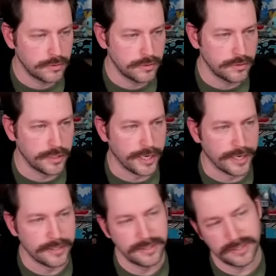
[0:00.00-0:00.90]

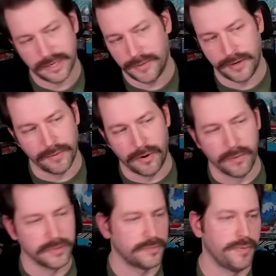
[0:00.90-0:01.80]
Yeah, it's going to be
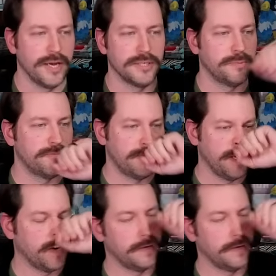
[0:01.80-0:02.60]
almost impossible for that card